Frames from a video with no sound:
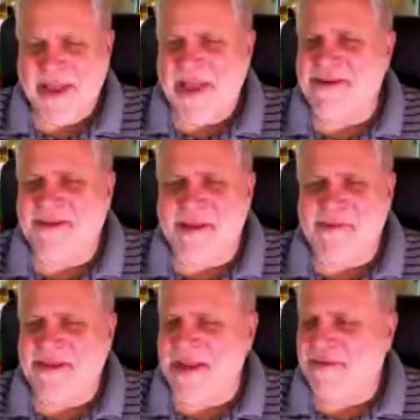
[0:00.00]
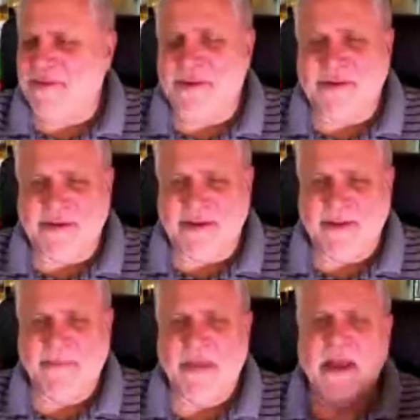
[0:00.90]
as Larry David would
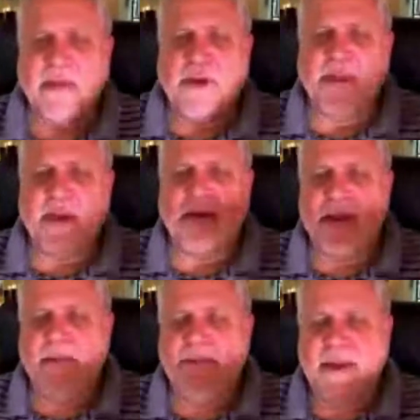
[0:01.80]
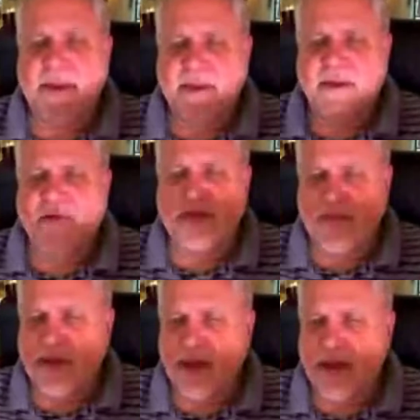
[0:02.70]
say. But they're going to begin to
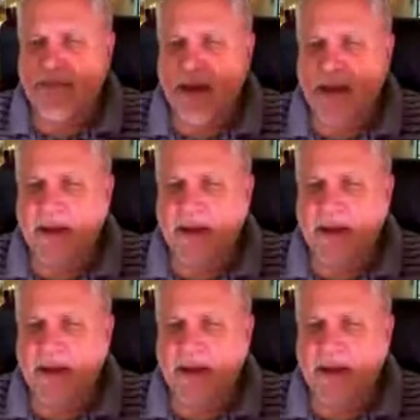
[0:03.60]
creep up.